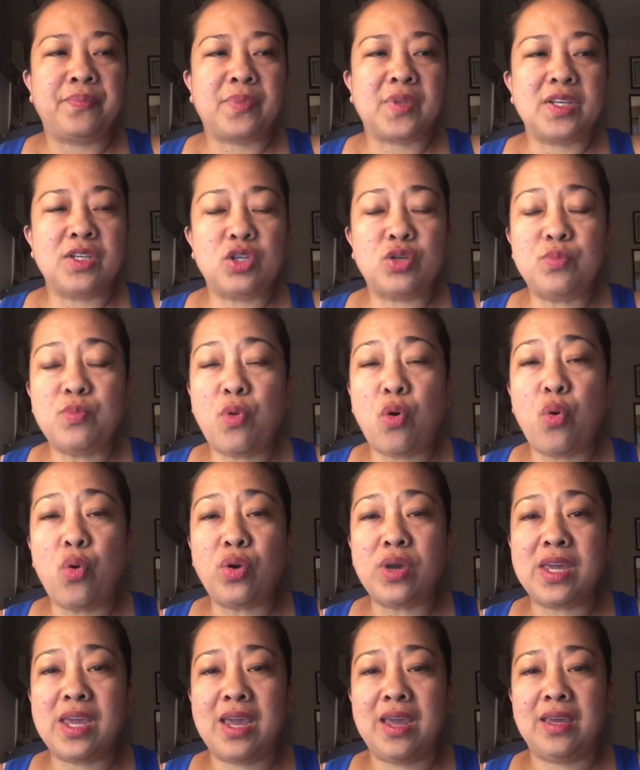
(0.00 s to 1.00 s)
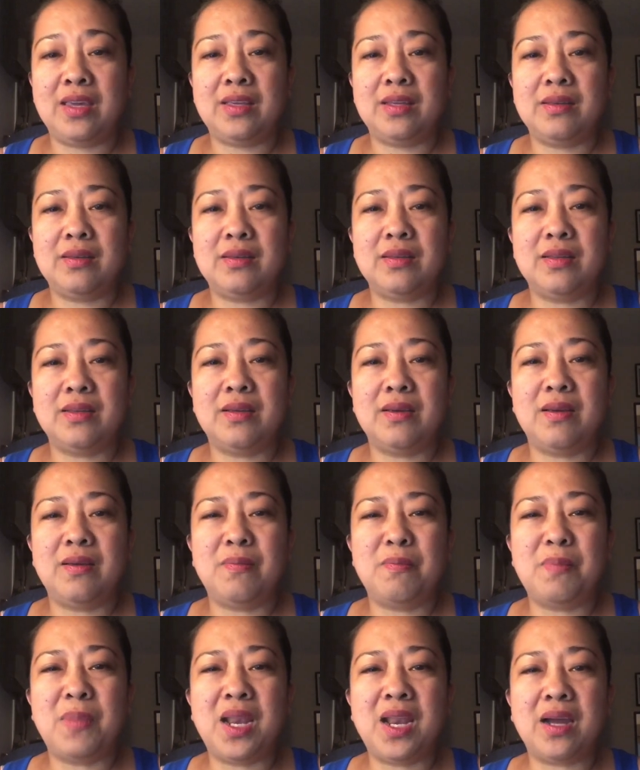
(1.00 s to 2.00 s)
smoking.
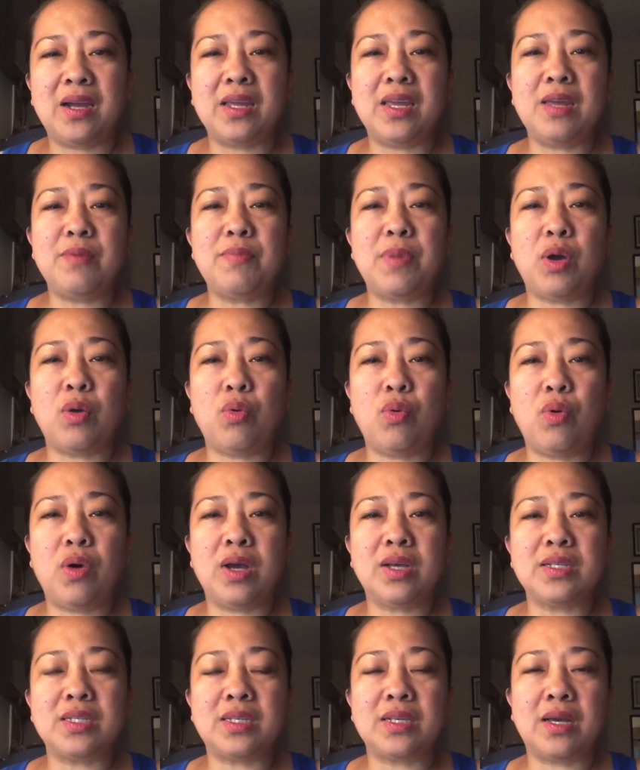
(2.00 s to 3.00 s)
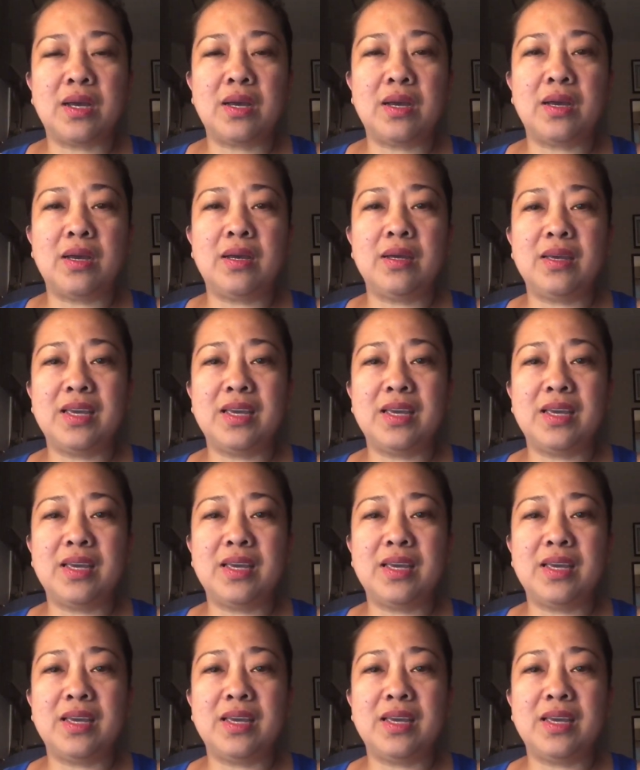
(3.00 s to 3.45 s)
Malaking makuha sa